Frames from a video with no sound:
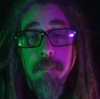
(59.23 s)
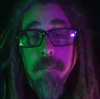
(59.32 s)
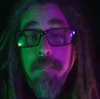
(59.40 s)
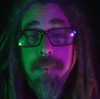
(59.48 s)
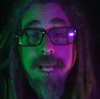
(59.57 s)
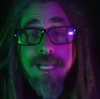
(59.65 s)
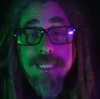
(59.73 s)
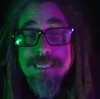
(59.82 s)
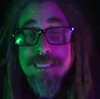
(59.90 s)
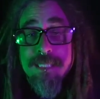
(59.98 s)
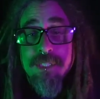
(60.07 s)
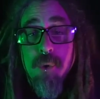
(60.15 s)
But
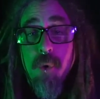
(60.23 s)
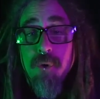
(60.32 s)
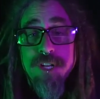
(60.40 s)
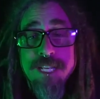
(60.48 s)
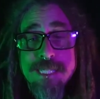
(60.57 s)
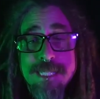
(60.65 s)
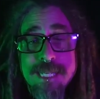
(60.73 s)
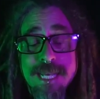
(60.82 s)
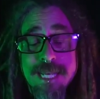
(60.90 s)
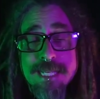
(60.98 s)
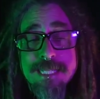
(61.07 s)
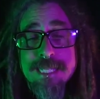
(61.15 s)

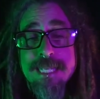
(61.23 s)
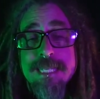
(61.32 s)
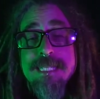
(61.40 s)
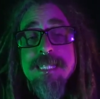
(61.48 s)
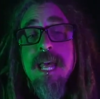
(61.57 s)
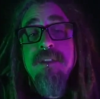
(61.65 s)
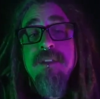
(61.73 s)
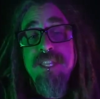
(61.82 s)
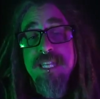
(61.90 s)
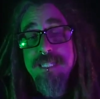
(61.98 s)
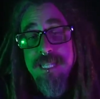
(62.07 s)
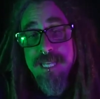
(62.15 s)
Turistas is none of
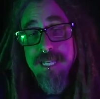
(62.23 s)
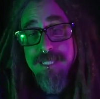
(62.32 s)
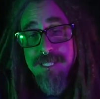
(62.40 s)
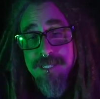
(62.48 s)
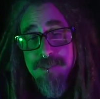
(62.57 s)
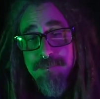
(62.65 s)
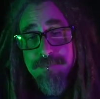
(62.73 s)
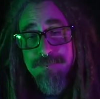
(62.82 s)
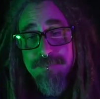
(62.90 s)
these things.